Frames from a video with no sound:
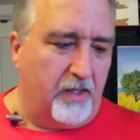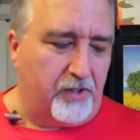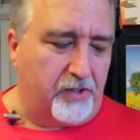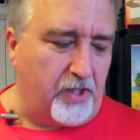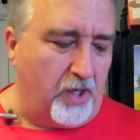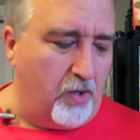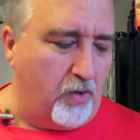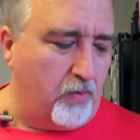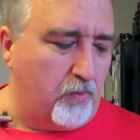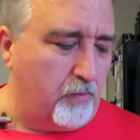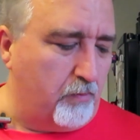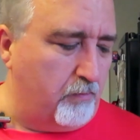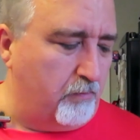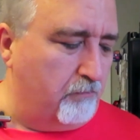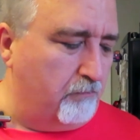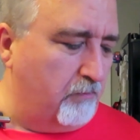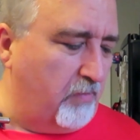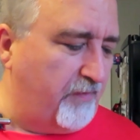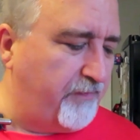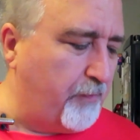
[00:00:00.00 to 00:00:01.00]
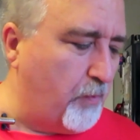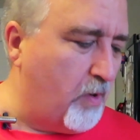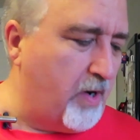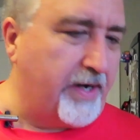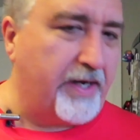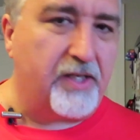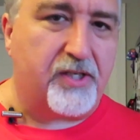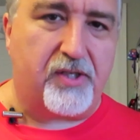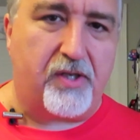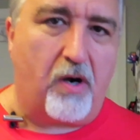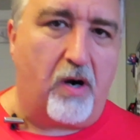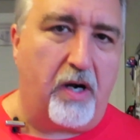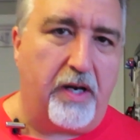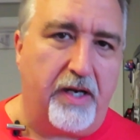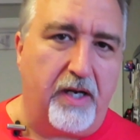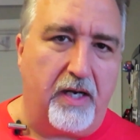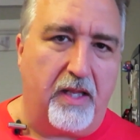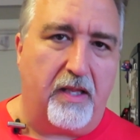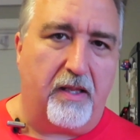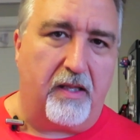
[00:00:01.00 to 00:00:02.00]
So before I get
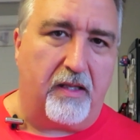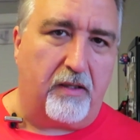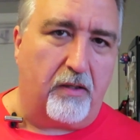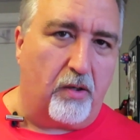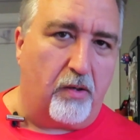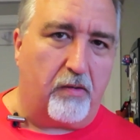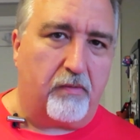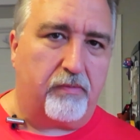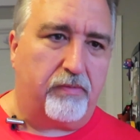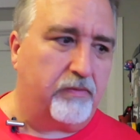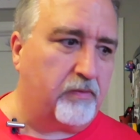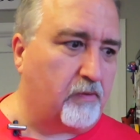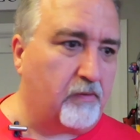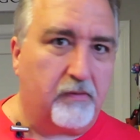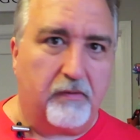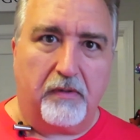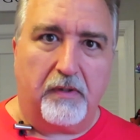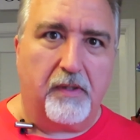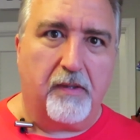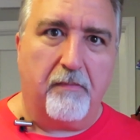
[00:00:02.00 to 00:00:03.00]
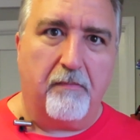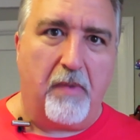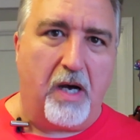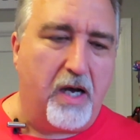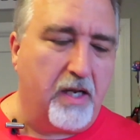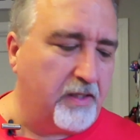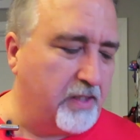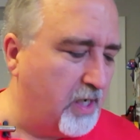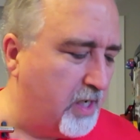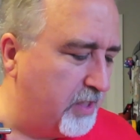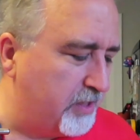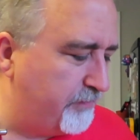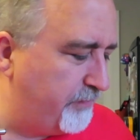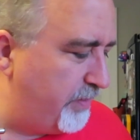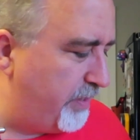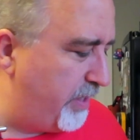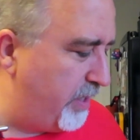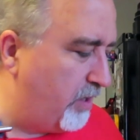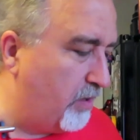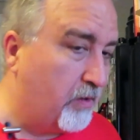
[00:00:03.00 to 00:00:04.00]
started into the little montage
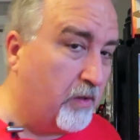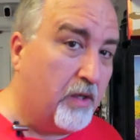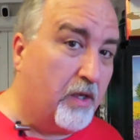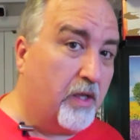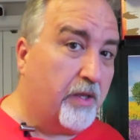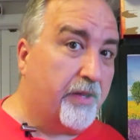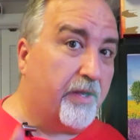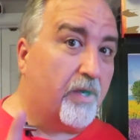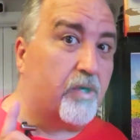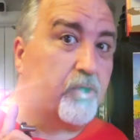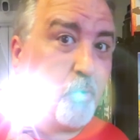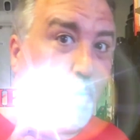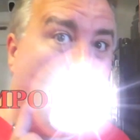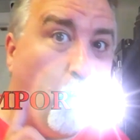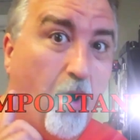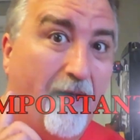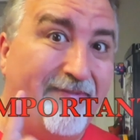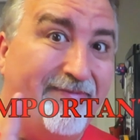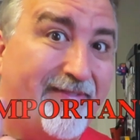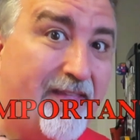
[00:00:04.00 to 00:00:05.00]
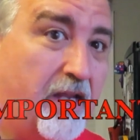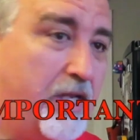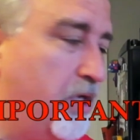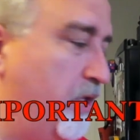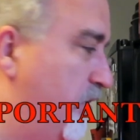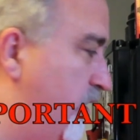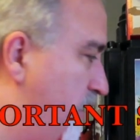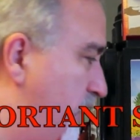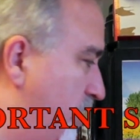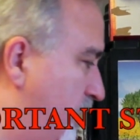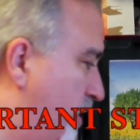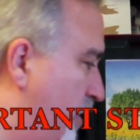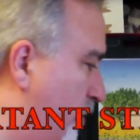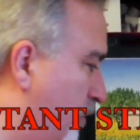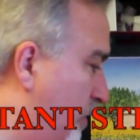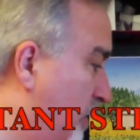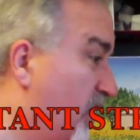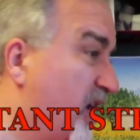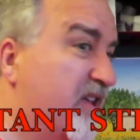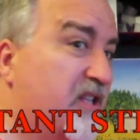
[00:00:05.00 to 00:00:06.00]
video, there's one thing you need to
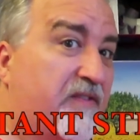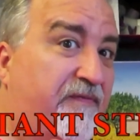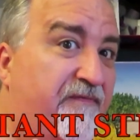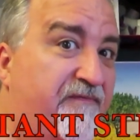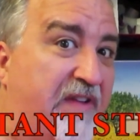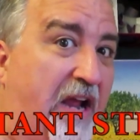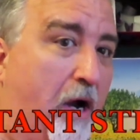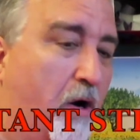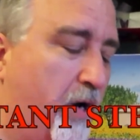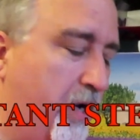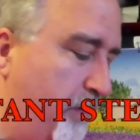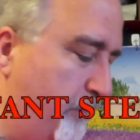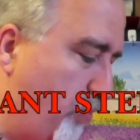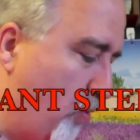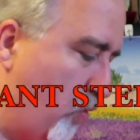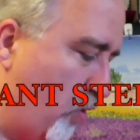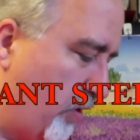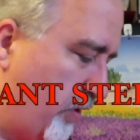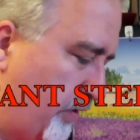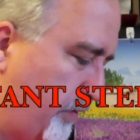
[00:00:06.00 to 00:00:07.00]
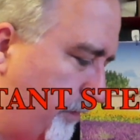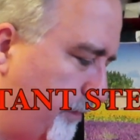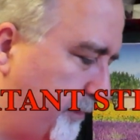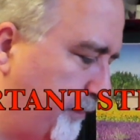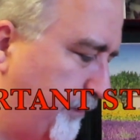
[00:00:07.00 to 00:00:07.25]
do. It's very important.